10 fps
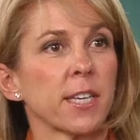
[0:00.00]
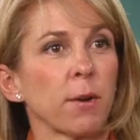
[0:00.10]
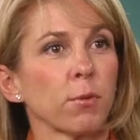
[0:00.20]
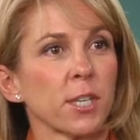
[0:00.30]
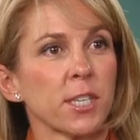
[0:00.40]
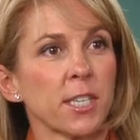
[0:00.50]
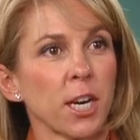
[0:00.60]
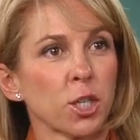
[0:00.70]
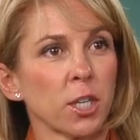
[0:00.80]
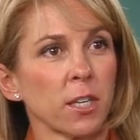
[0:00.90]
a
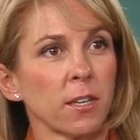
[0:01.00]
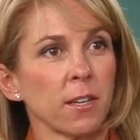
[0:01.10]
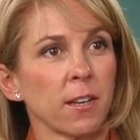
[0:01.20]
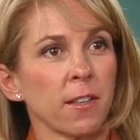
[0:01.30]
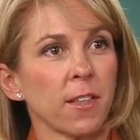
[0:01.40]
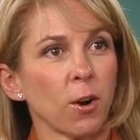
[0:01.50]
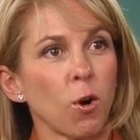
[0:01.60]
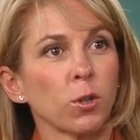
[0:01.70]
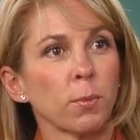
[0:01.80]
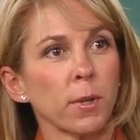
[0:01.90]
recession that
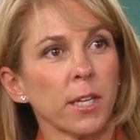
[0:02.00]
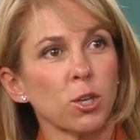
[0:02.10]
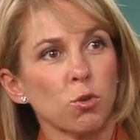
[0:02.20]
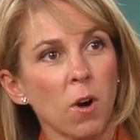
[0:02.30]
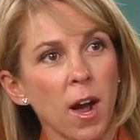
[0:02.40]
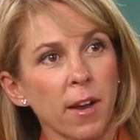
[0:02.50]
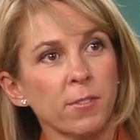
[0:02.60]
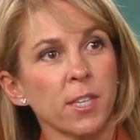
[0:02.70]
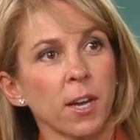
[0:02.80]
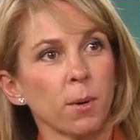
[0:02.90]
ultimately
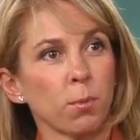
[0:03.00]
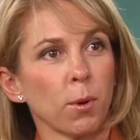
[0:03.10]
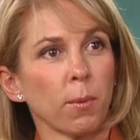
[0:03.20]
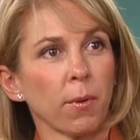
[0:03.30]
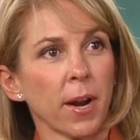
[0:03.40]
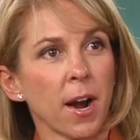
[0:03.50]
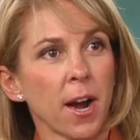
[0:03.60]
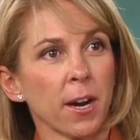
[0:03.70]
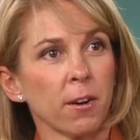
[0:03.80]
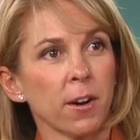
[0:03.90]
drives the unemployment rate
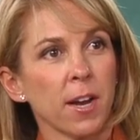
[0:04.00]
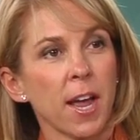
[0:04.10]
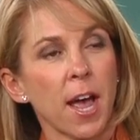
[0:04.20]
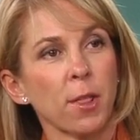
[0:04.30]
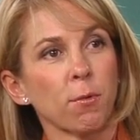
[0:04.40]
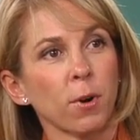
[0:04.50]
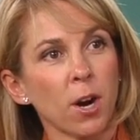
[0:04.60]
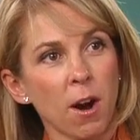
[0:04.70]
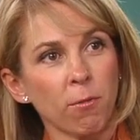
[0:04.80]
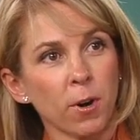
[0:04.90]
higher. And the
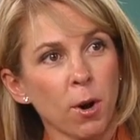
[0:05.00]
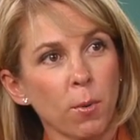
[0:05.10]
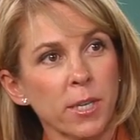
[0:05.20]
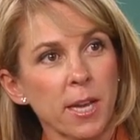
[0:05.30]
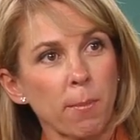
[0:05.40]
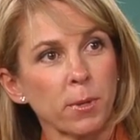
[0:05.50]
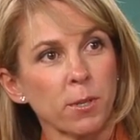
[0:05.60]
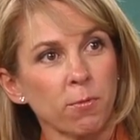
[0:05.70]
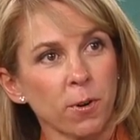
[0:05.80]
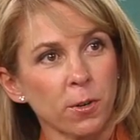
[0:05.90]
recovery always
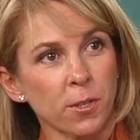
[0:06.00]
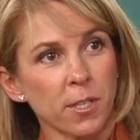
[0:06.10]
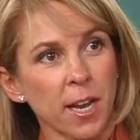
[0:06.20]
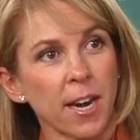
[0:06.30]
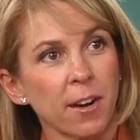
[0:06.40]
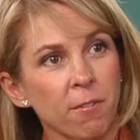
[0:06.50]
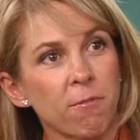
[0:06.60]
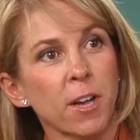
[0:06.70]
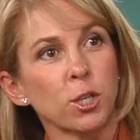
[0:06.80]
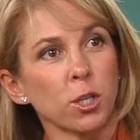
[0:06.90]
happens first, and it
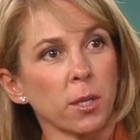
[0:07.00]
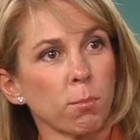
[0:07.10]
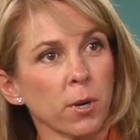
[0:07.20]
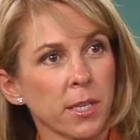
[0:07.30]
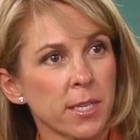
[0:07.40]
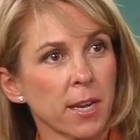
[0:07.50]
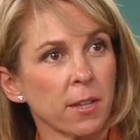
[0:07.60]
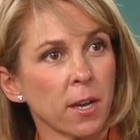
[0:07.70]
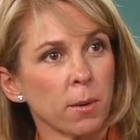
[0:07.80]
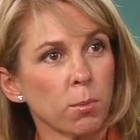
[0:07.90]
eventually brings down
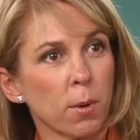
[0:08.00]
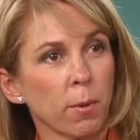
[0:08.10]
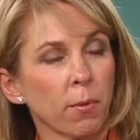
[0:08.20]
the unemployment